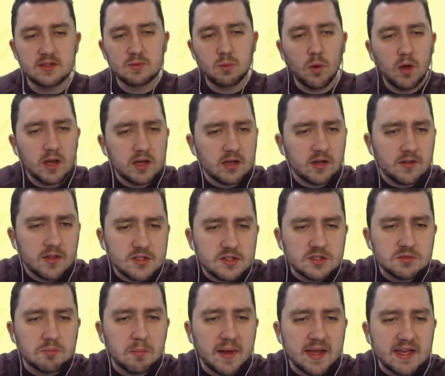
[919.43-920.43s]
Why can't they
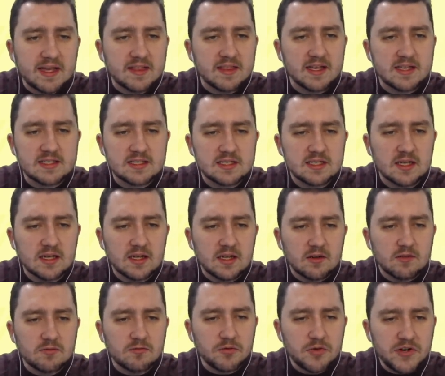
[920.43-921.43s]
just make this
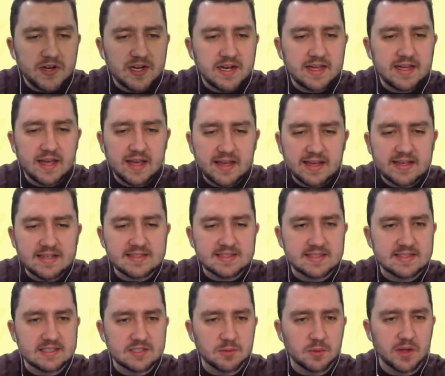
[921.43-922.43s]
really
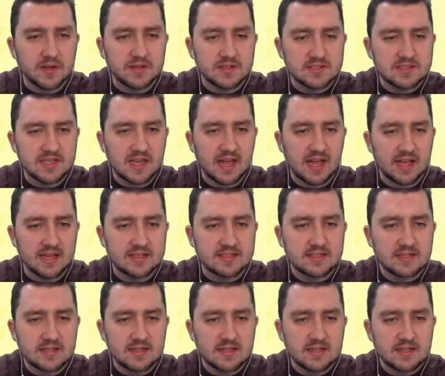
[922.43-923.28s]
easy to understand?